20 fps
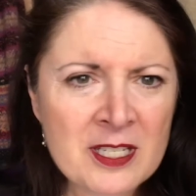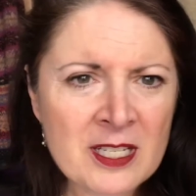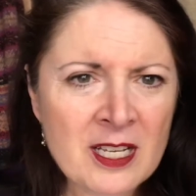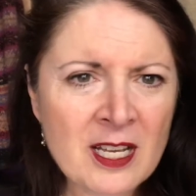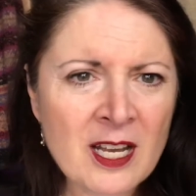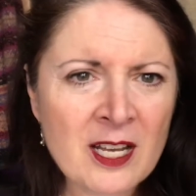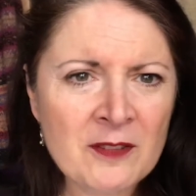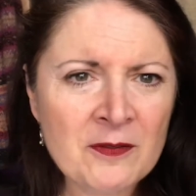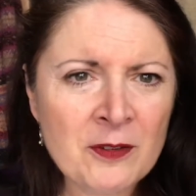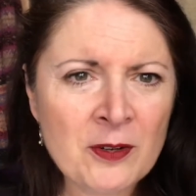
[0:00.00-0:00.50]

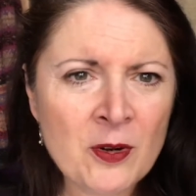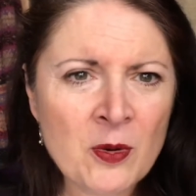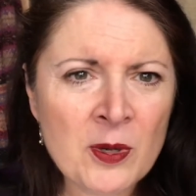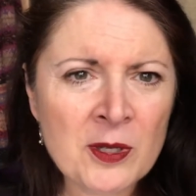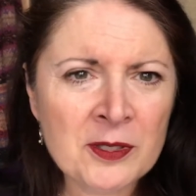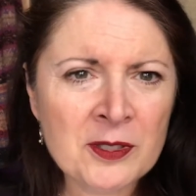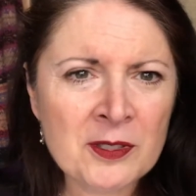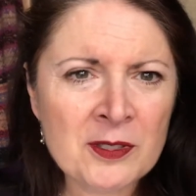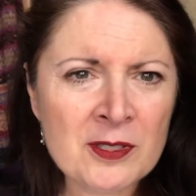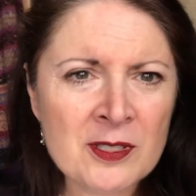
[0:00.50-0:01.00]
fussy cut for
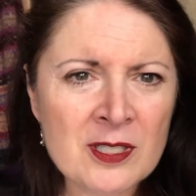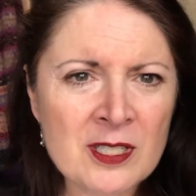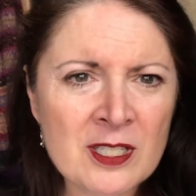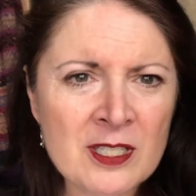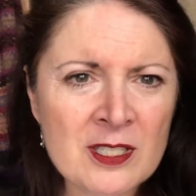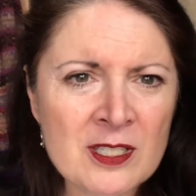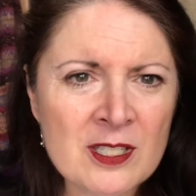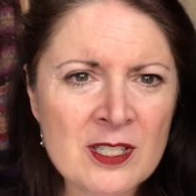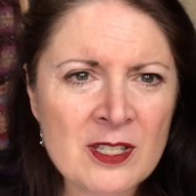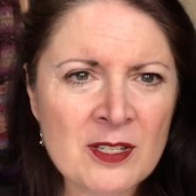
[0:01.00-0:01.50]
quilters.
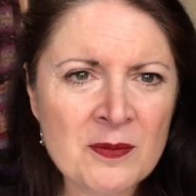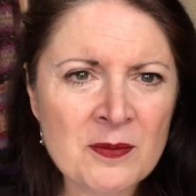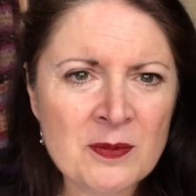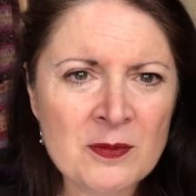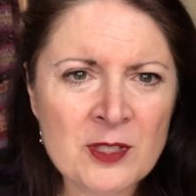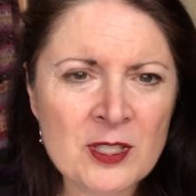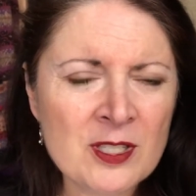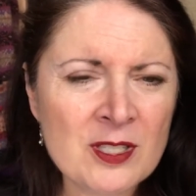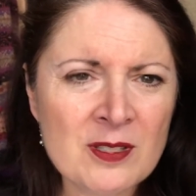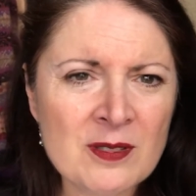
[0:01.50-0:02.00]
It's the
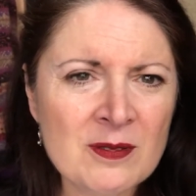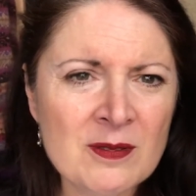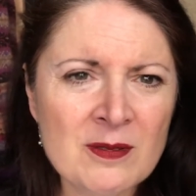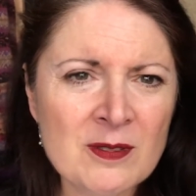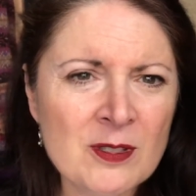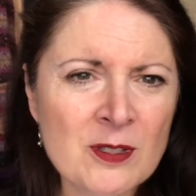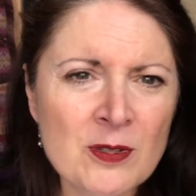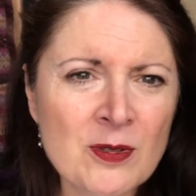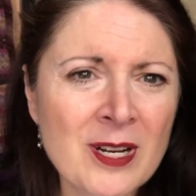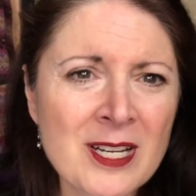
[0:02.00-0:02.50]
just
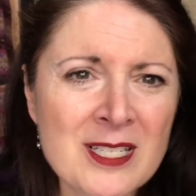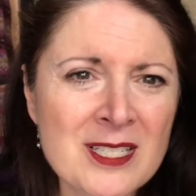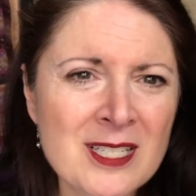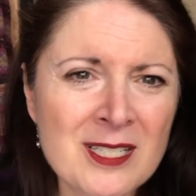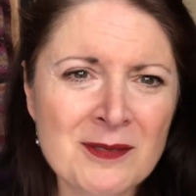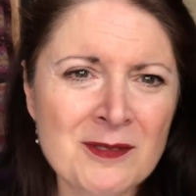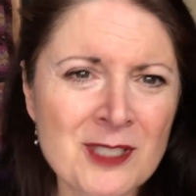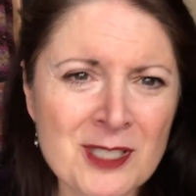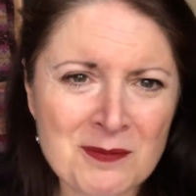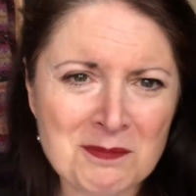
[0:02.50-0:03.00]

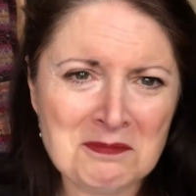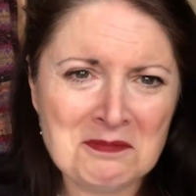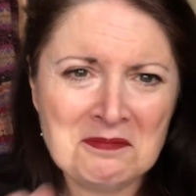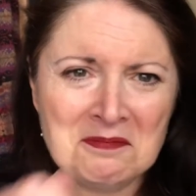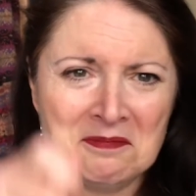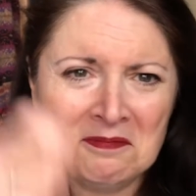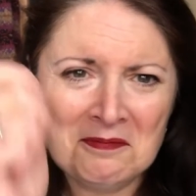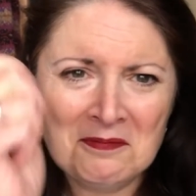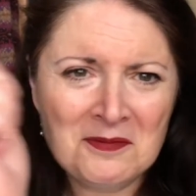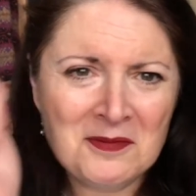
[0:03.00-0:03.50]
crazy, just
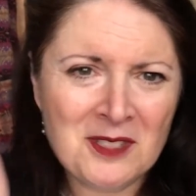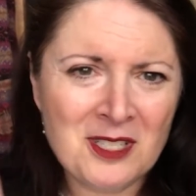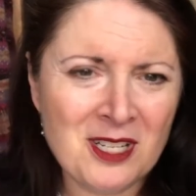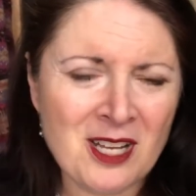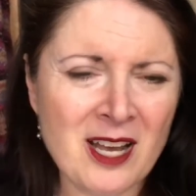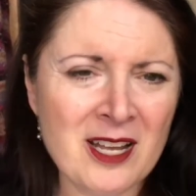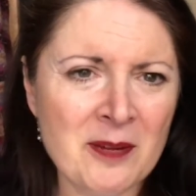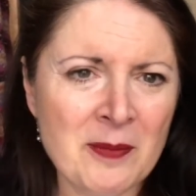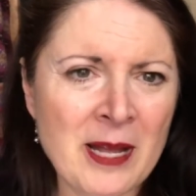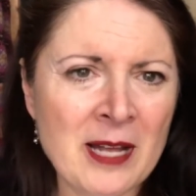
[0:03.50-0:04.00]

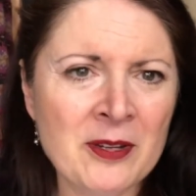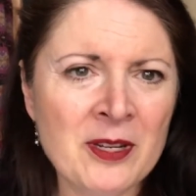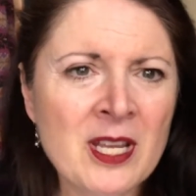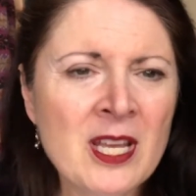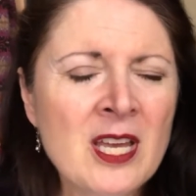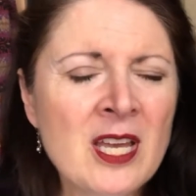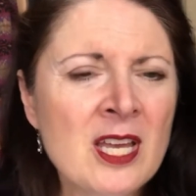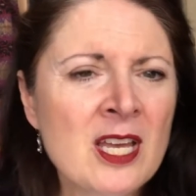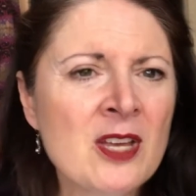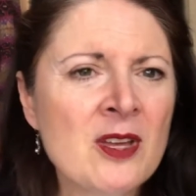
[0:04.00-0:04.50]
cut them out.